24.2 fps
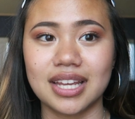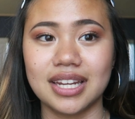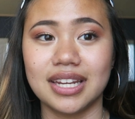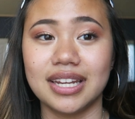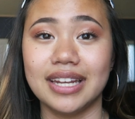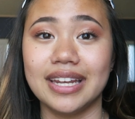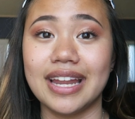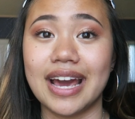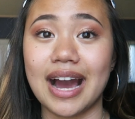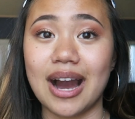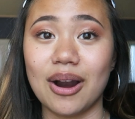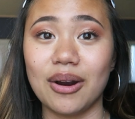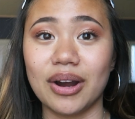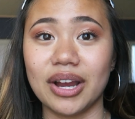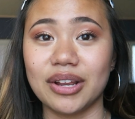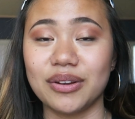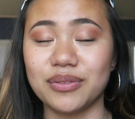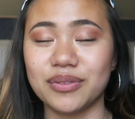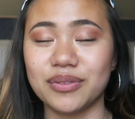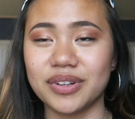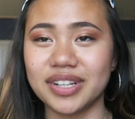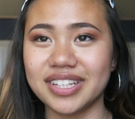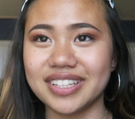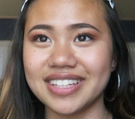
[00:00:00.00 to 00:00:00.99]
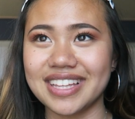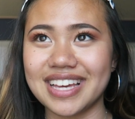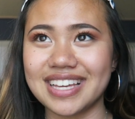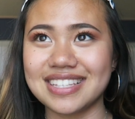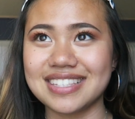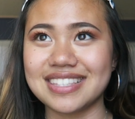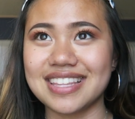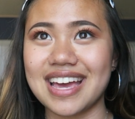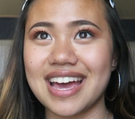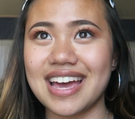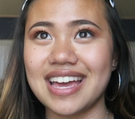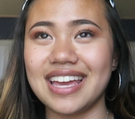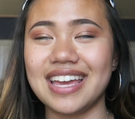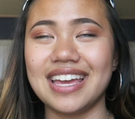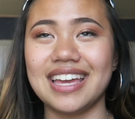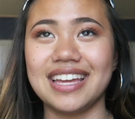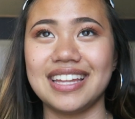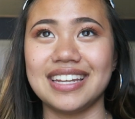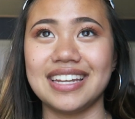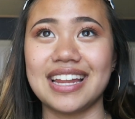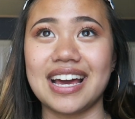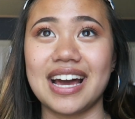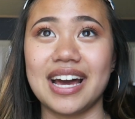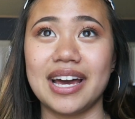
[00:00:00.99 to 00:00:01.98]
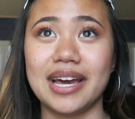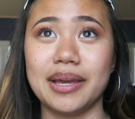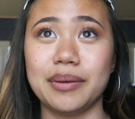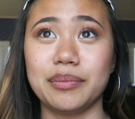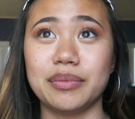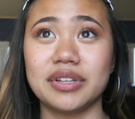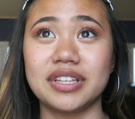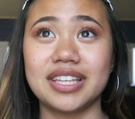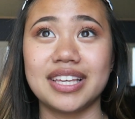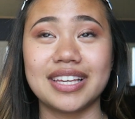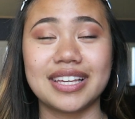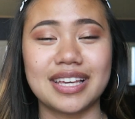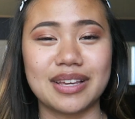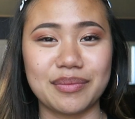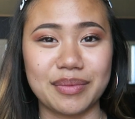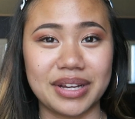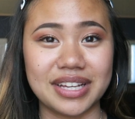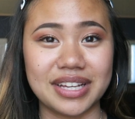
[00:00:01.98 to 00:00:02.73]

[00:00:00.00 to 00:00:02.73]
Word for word: And now I realize that and I'm kicking